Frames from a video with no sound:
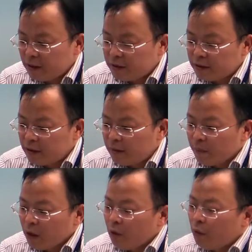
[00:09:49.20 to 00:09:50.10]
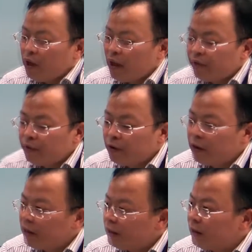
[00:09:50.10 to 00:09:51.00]
is we have
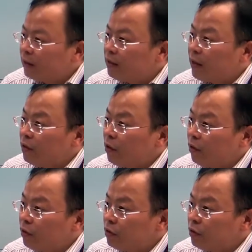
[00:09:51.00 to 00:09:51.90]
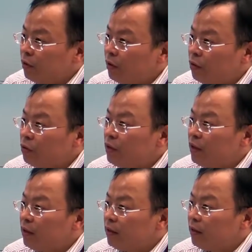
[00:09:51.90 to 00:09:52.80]
fluidic technology
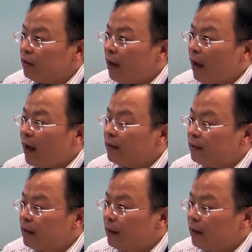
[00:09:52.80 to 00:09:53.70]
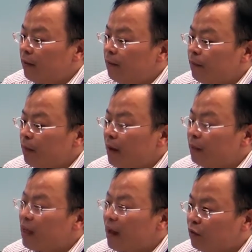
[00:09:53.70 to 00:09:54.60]
using as a
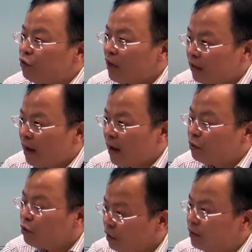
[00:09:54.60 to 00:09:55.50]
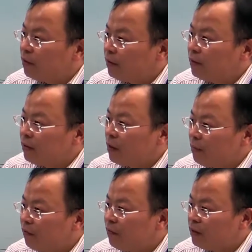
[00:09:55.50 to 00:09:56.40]
MEMS actuator
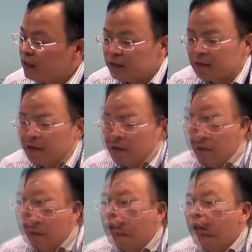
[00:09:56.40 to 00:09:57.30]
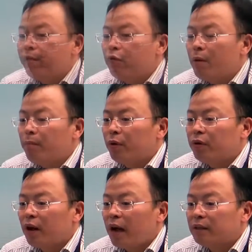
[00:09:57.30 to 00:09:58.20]
coming from this. We have one
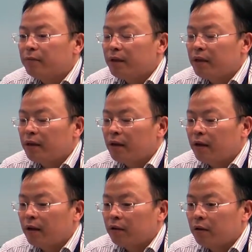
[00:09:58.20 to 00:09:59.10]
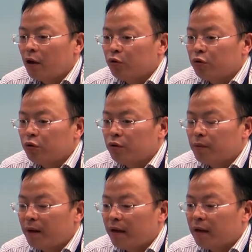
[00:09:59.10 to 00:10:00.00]
product has been launched to the
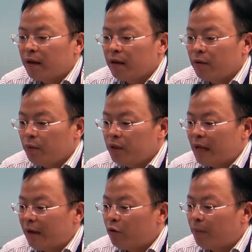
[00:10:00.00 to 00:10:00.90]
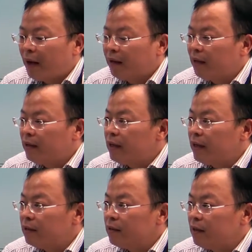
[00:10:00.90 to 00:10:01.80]
market with our partner
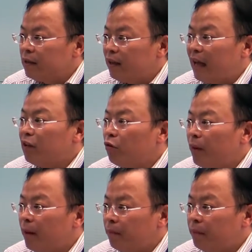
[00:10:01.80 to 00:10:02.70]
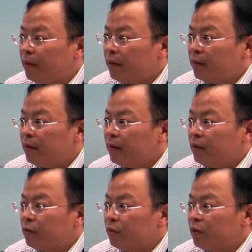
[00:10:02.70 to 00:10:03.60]
ES, is a nano pump.
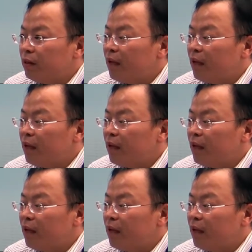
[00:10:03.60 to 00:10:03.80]
So the